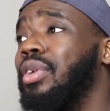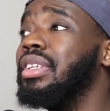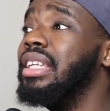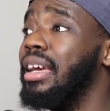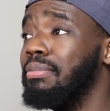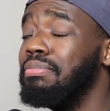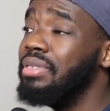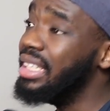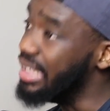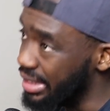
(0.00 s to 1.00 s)
for them.
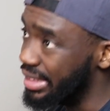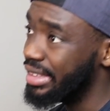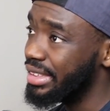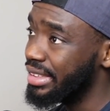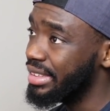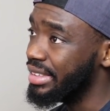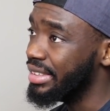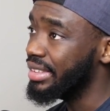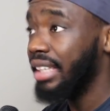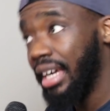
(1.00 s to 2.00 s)
Please,
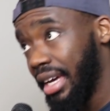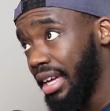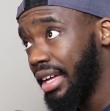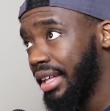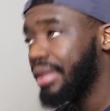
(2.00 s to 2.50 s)
eh?